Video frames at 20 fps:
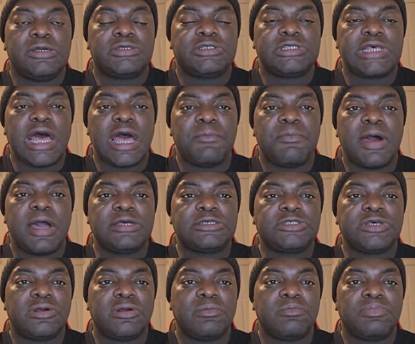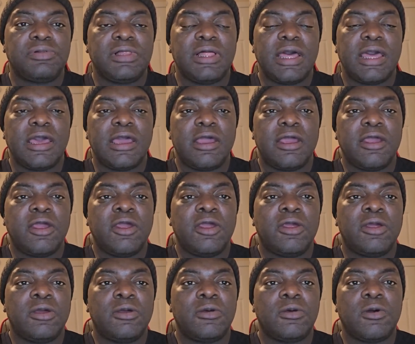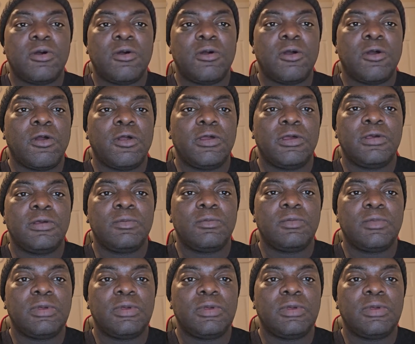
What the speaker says: signed by a certain player, or